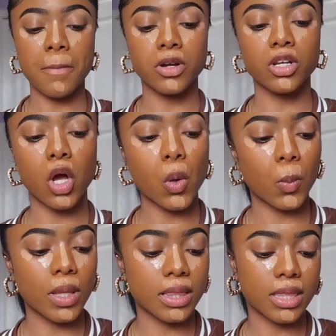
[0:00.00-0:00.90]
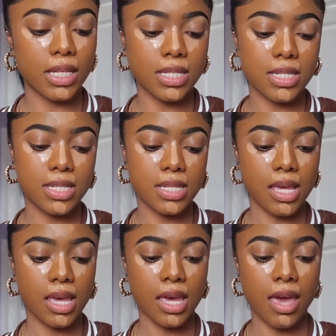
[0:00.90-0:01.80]
I'm gonna go with this
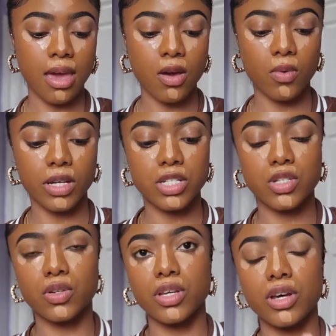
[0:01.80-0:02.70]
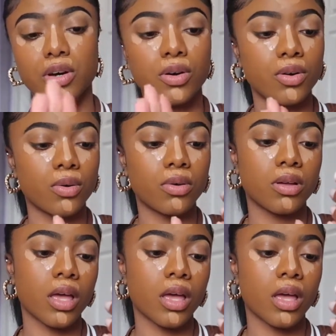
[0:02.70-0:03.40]
AOA Studio